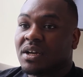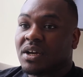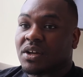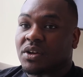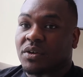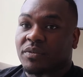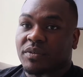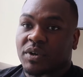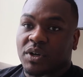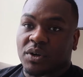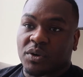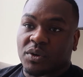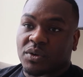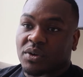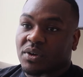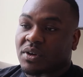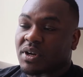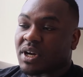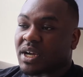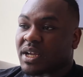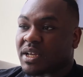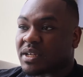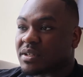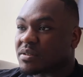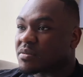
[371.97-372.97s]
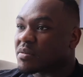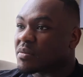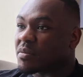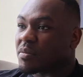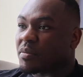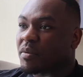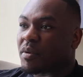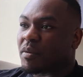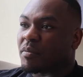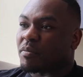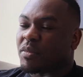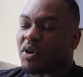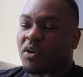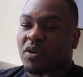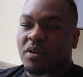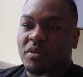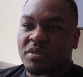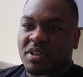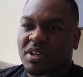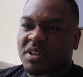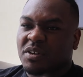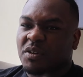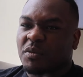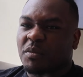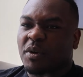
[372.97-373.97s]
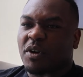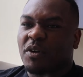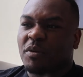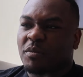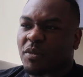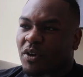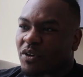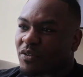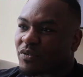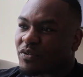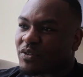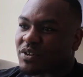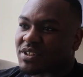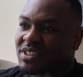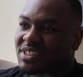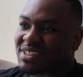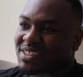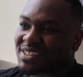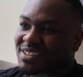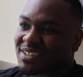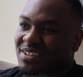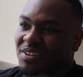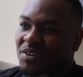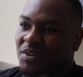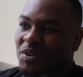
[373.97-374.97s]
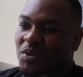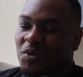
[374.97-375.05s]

Another local guy, both you know, both, both of us